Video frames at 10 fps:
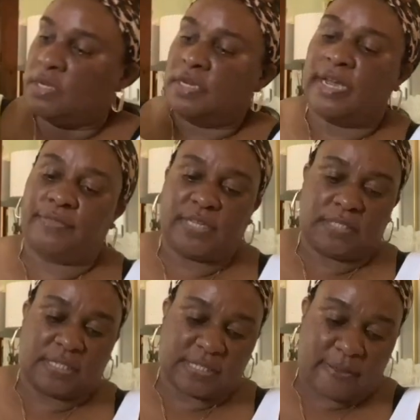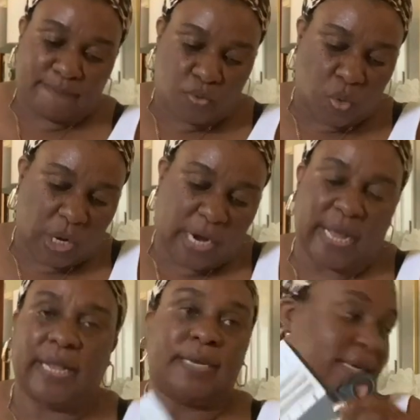and this is a more
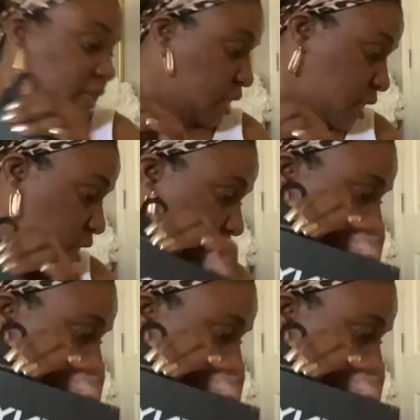linen.